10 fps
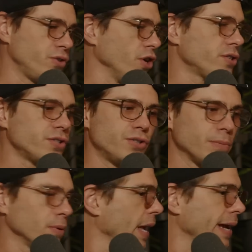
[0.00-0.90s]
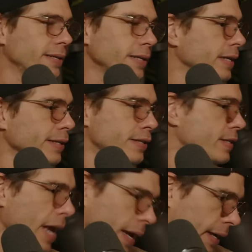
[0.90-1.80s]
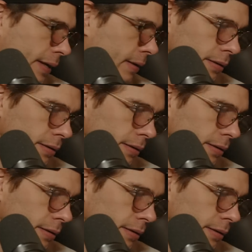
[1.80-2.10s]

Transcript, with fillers: what Justin Timberlake did NSYNC.